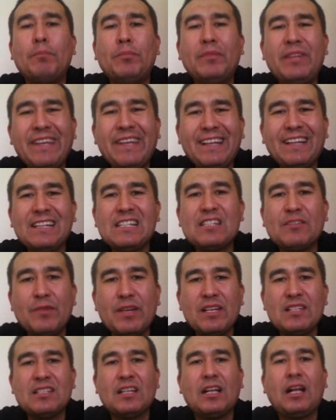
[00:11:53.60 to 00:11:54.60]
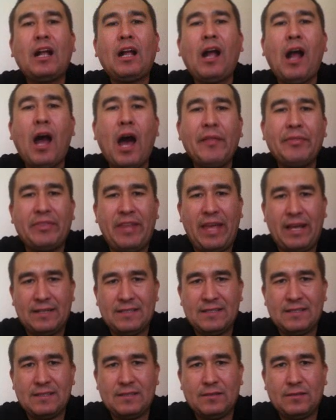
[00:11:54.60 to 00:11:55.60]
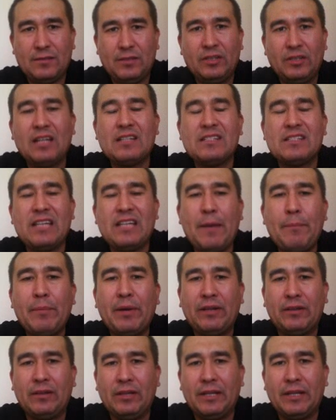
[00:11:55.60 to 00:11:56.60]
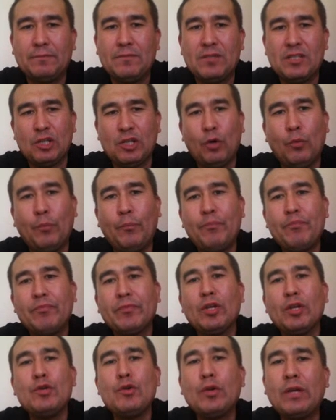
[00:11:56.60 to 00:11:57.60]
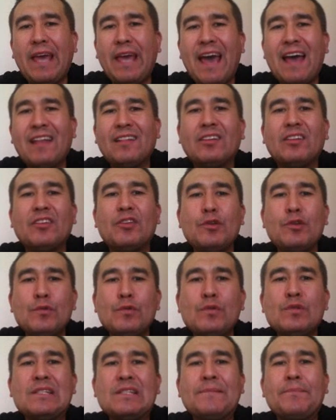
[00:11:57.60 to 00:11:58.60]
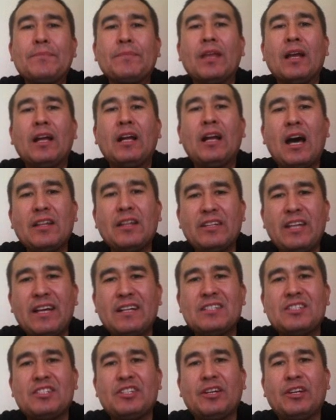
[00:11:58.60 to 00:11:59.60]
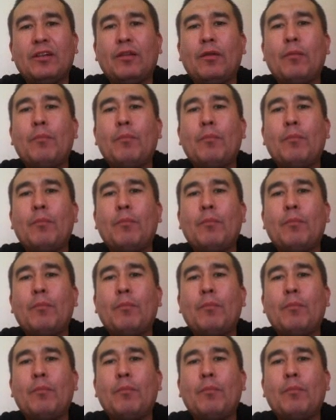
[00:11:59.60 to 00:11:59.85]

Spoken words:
deals with context, not separately. So, you can't use contextual